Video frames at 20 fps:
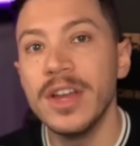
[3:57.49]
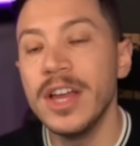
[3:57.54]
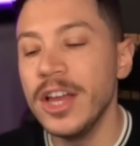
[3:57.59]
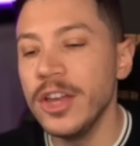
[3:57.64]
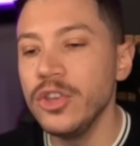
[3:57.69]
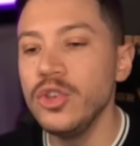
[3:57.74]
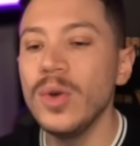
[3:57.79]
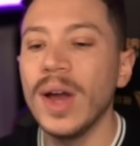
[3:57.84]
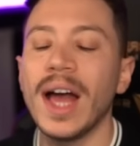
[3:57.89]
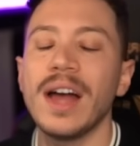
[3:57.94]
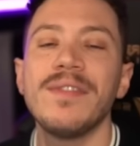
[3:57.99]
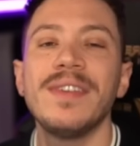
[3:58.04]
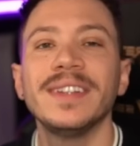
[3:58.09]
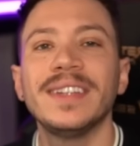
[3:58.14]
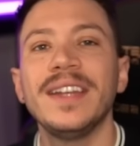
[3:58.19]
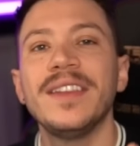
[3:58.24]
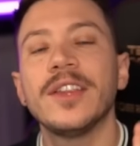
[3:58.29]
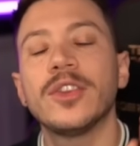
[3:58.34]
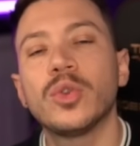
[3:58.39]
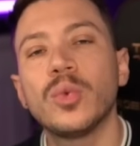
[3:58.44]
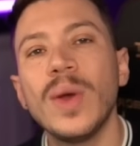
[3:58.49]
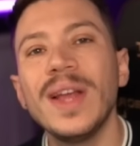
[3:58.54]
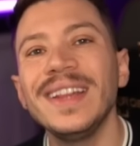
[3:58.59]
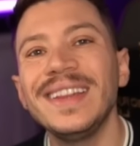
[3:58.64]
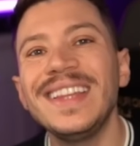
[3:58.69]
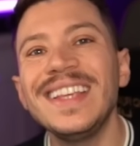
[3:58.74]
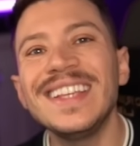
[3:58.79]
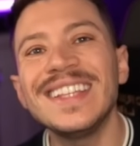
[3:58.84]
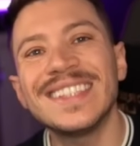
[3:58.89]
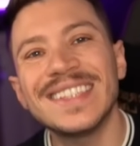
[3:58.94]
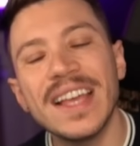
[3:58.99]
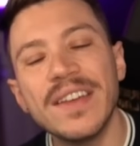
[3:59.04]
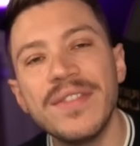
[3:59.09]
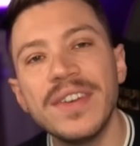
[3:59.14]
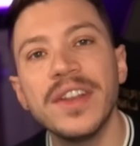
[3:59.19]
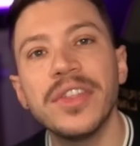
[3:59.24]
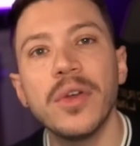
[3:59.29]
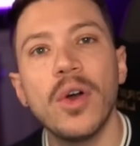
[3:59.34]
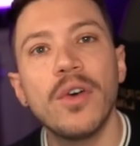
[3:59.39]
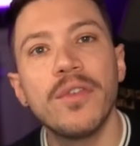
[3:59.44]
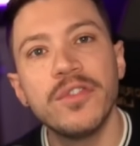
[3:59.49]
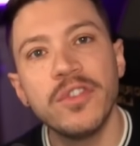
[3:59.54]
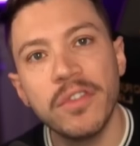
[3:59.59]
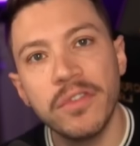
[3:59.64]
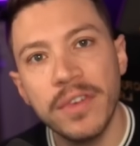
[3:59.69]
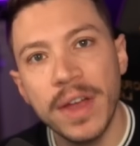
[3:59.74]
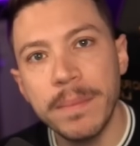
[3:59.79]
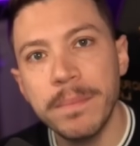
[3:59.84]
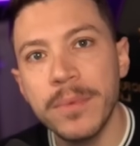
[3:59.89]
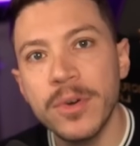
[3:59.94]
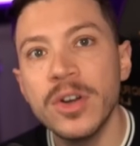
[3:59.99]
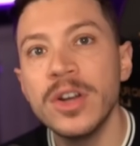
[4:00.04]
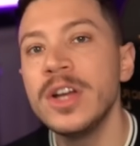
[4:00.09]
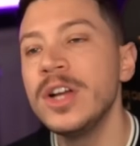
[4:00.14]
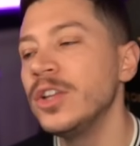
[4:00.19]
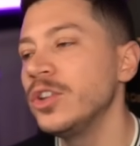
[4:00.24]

You have until the 27th of November